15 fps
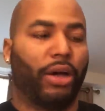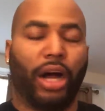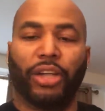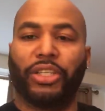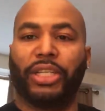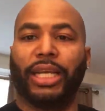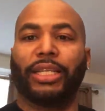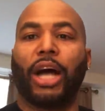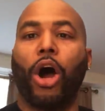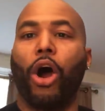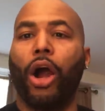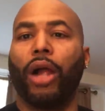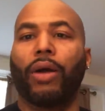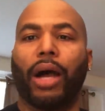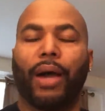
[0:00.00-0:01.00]
are just
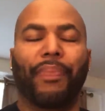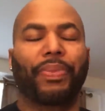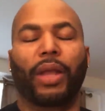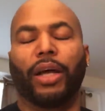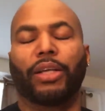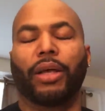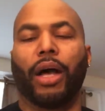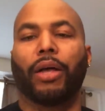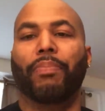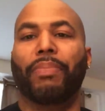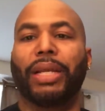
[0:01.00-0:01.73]
hard uh, uh, uh,